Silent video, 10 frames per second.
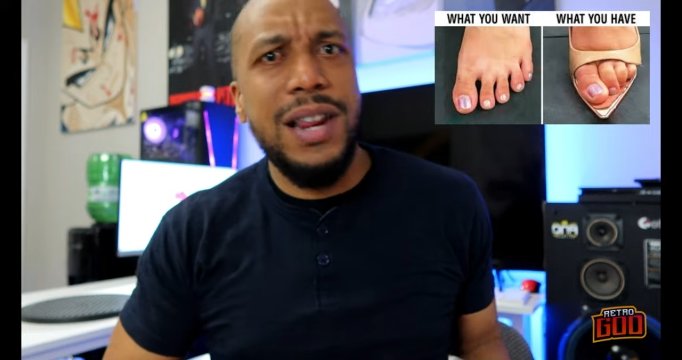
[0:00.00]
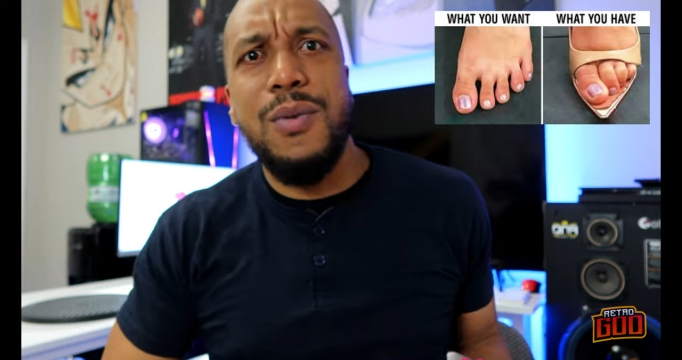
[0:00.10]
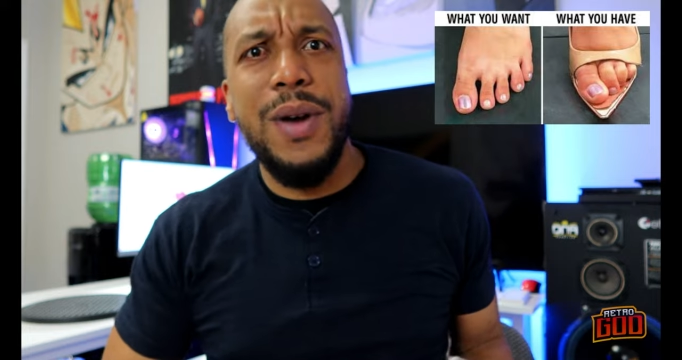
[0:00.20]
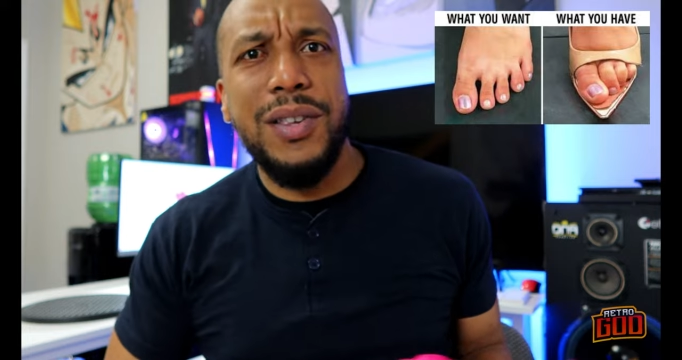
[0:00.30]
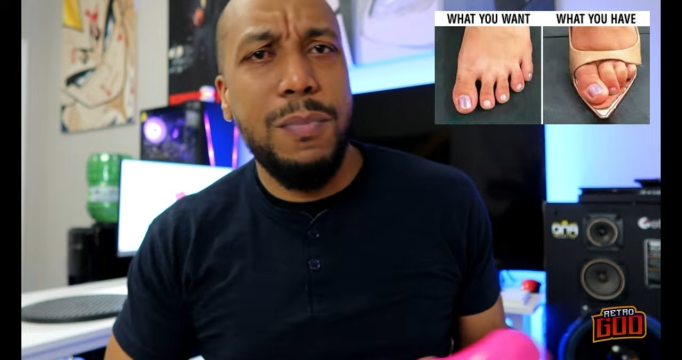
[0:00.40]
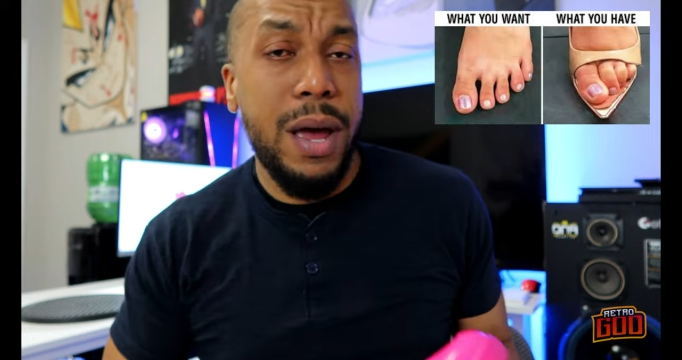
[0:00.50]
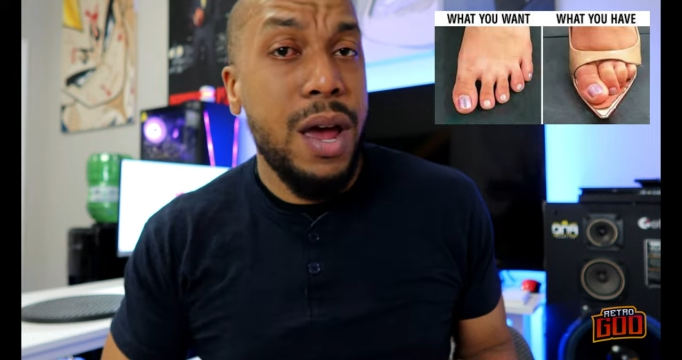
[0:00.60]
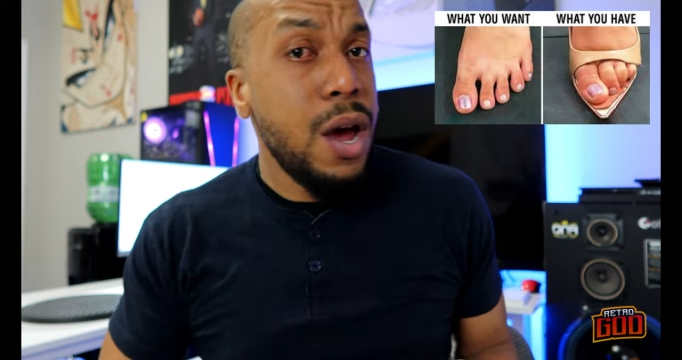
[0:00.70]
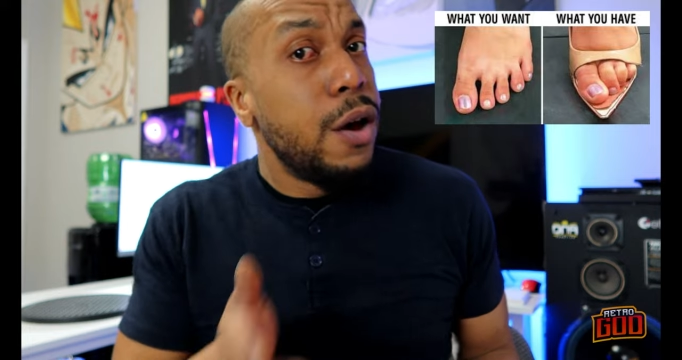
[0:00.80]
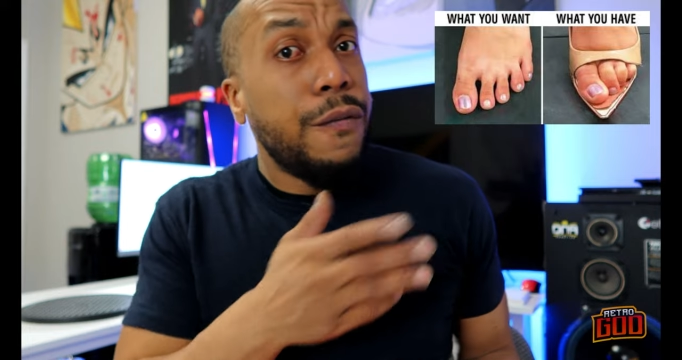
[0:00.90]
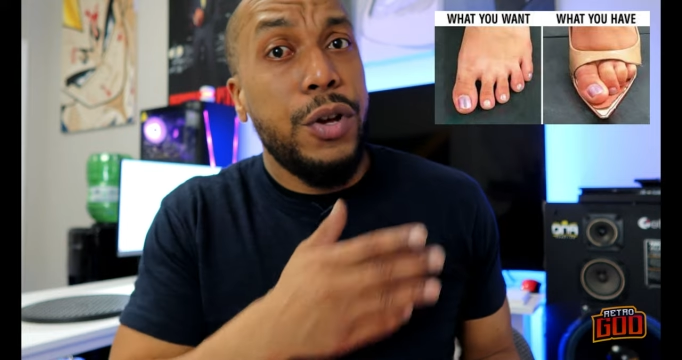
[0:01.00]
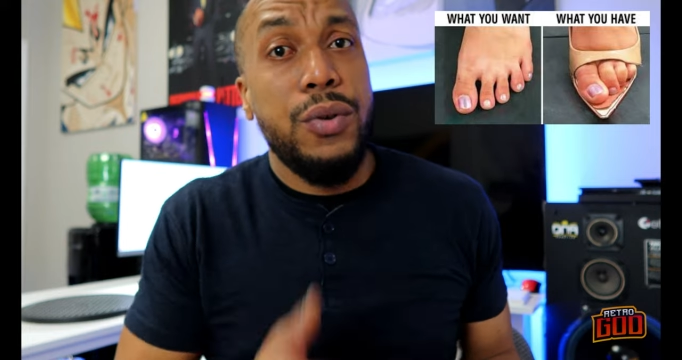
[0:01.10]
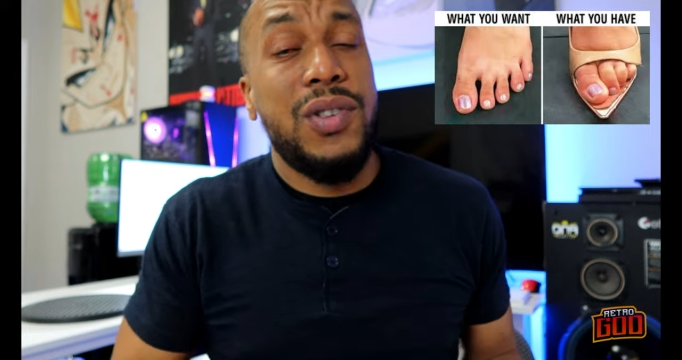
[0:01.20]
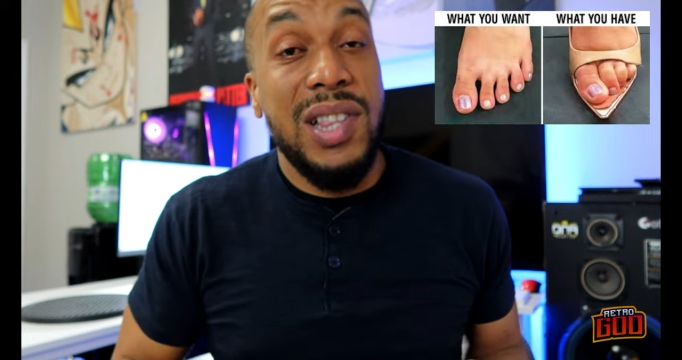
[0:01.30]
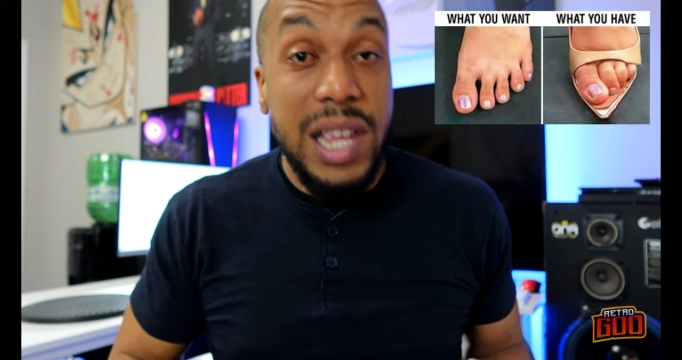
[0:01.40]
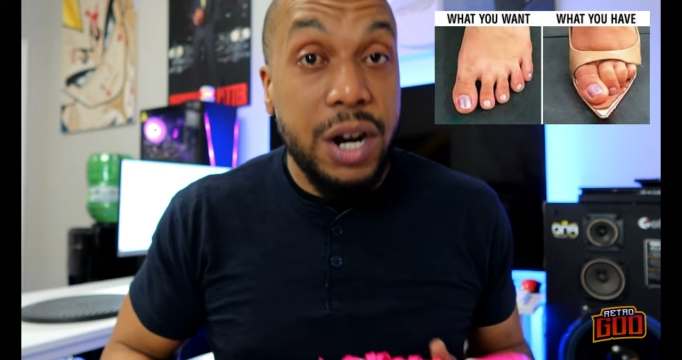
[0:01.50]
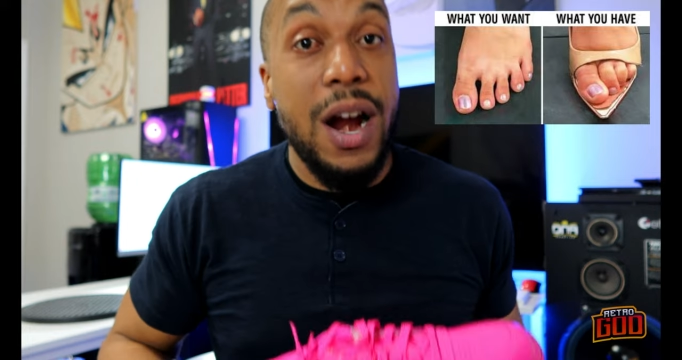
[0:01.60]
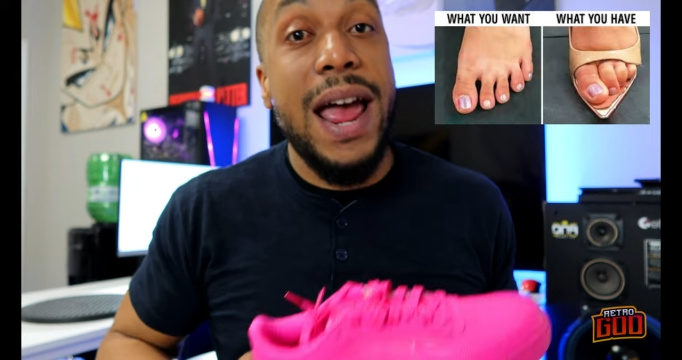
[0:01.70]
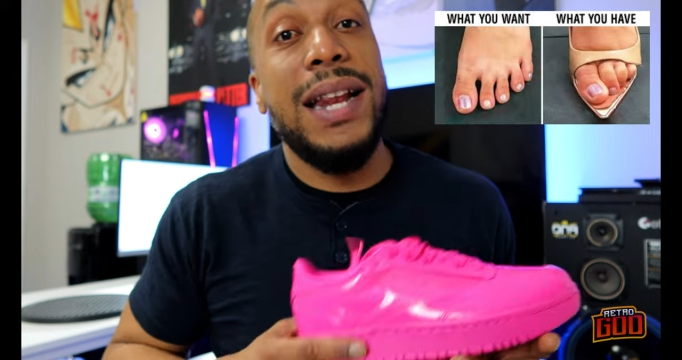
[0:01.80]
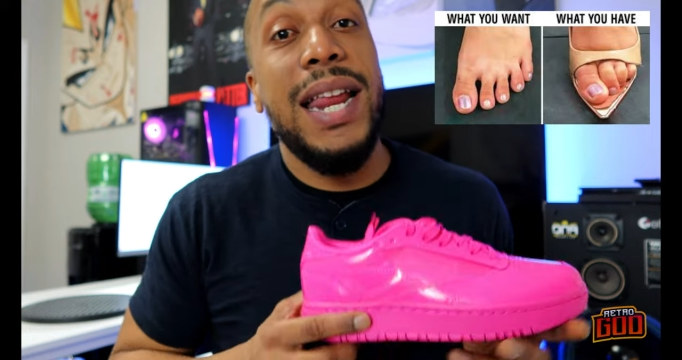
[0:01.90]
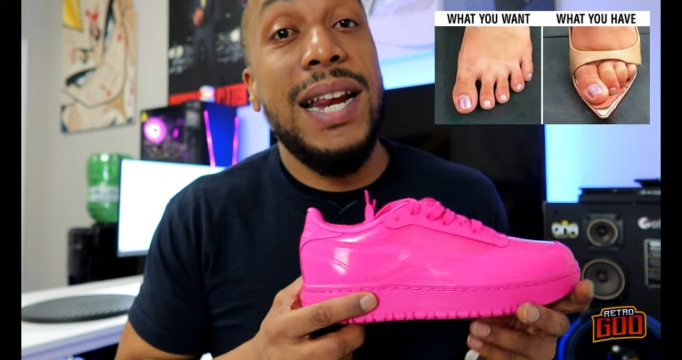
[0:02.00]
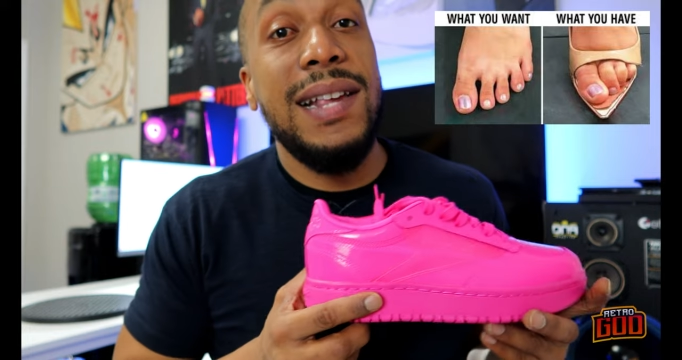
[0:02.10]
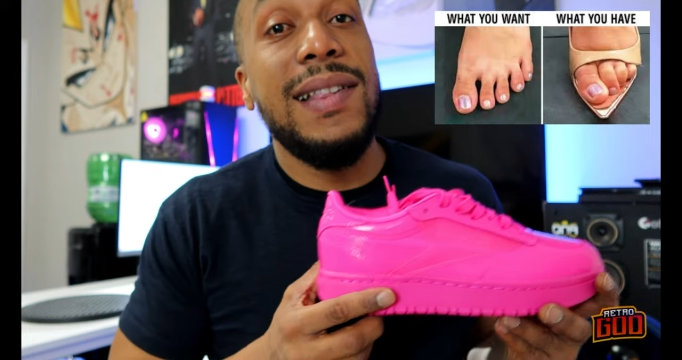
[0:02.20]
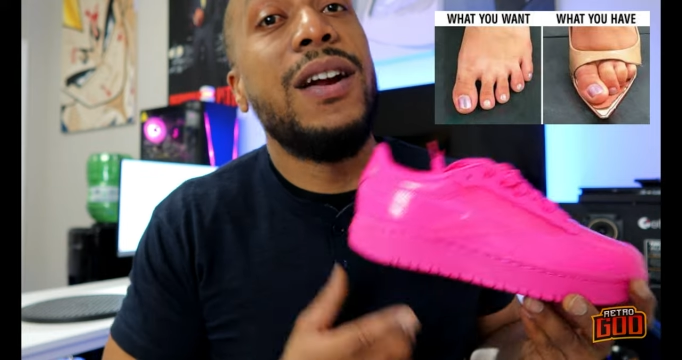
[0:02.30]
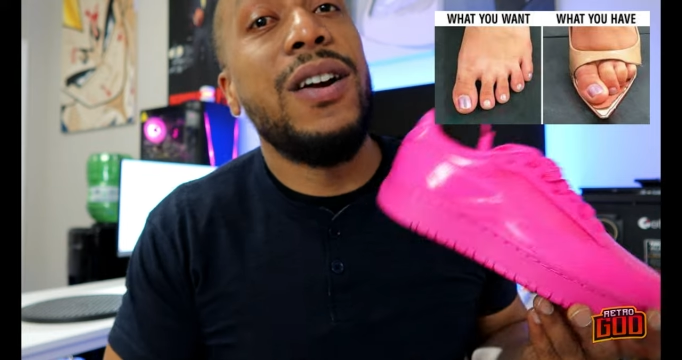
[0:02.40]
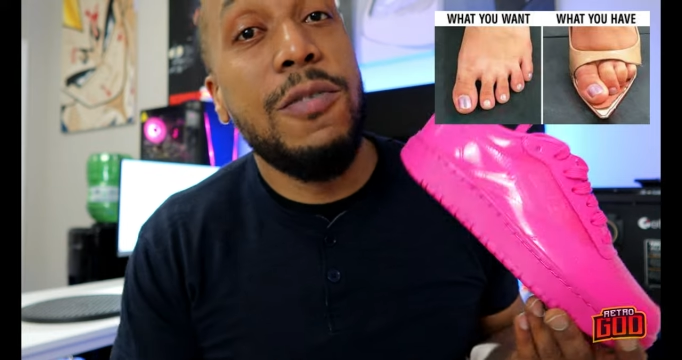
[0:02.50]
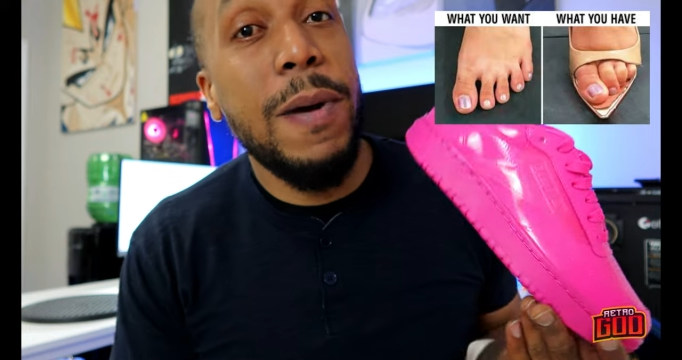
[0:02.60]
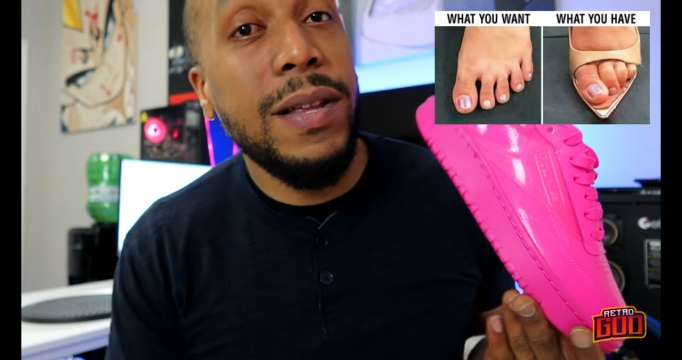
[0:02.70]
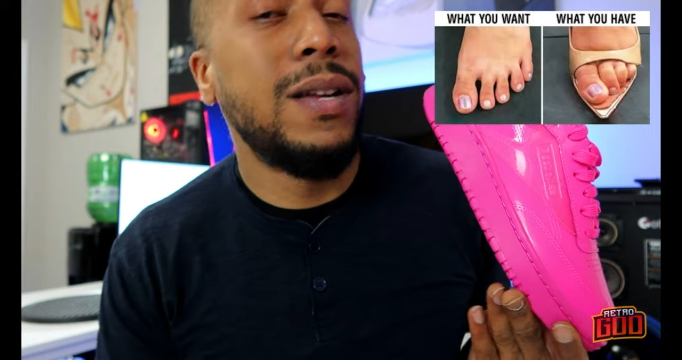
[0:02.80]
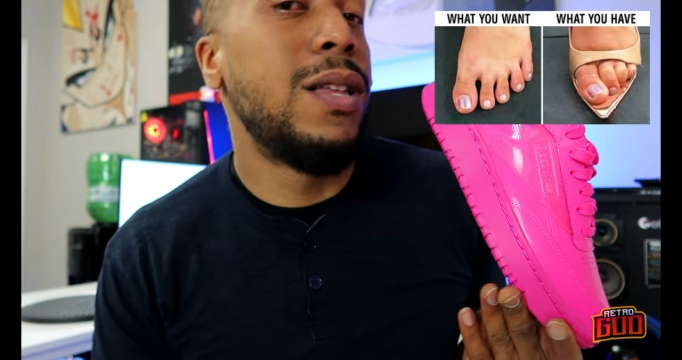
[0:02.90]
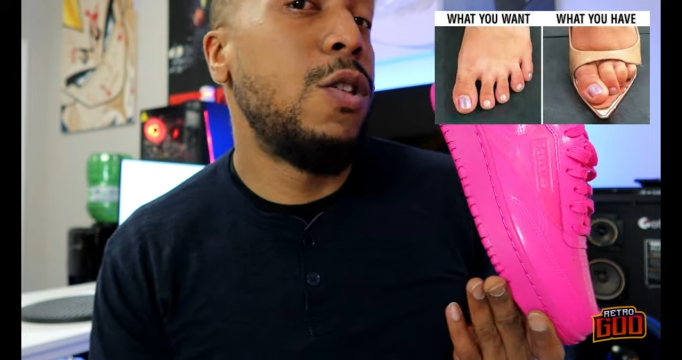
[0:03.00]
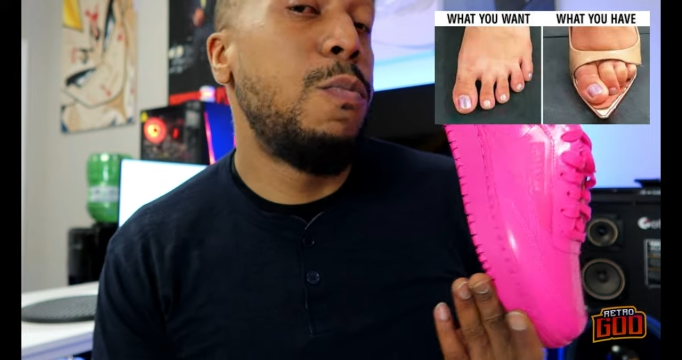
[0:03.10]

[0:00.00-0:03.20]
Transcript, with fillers: anyways. But for you sneakerhead ladies that are expecting a little